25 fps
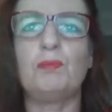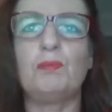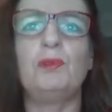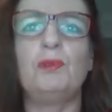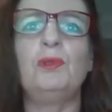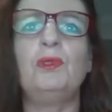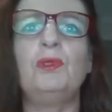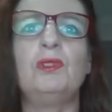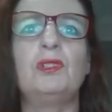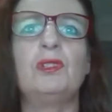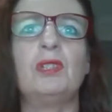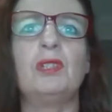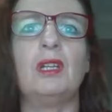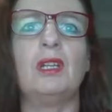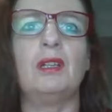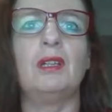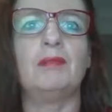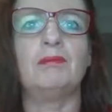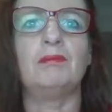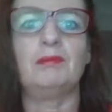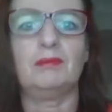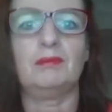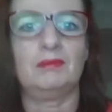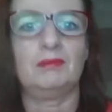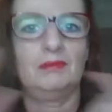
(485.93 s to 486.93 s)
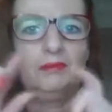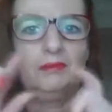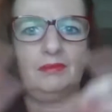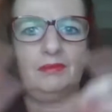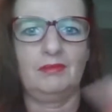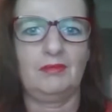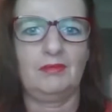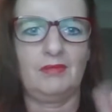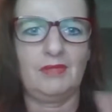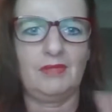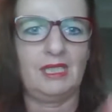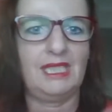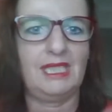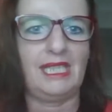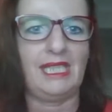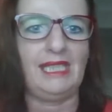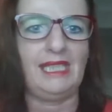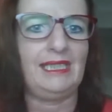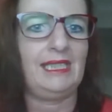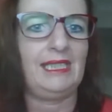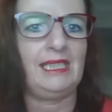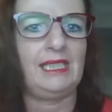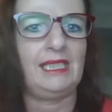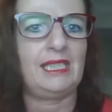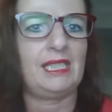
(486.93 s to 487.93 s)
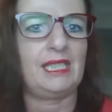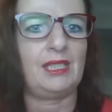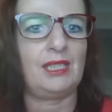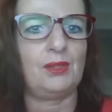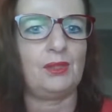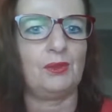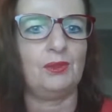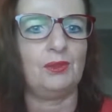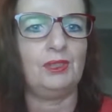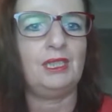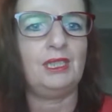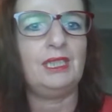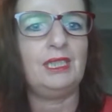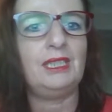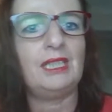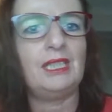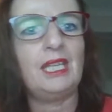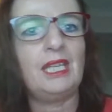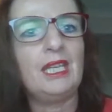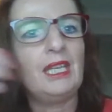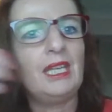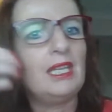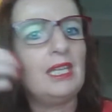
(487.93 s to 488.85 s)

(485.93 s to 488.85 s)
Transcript: put sentences on it.